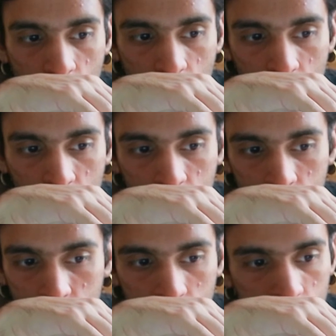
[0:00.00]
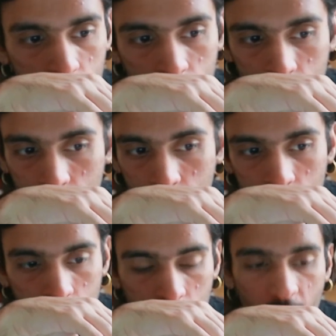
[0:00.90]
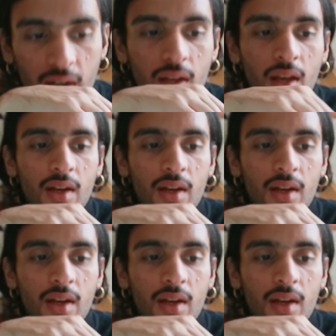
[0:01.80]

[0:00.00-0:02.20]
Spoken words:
well. And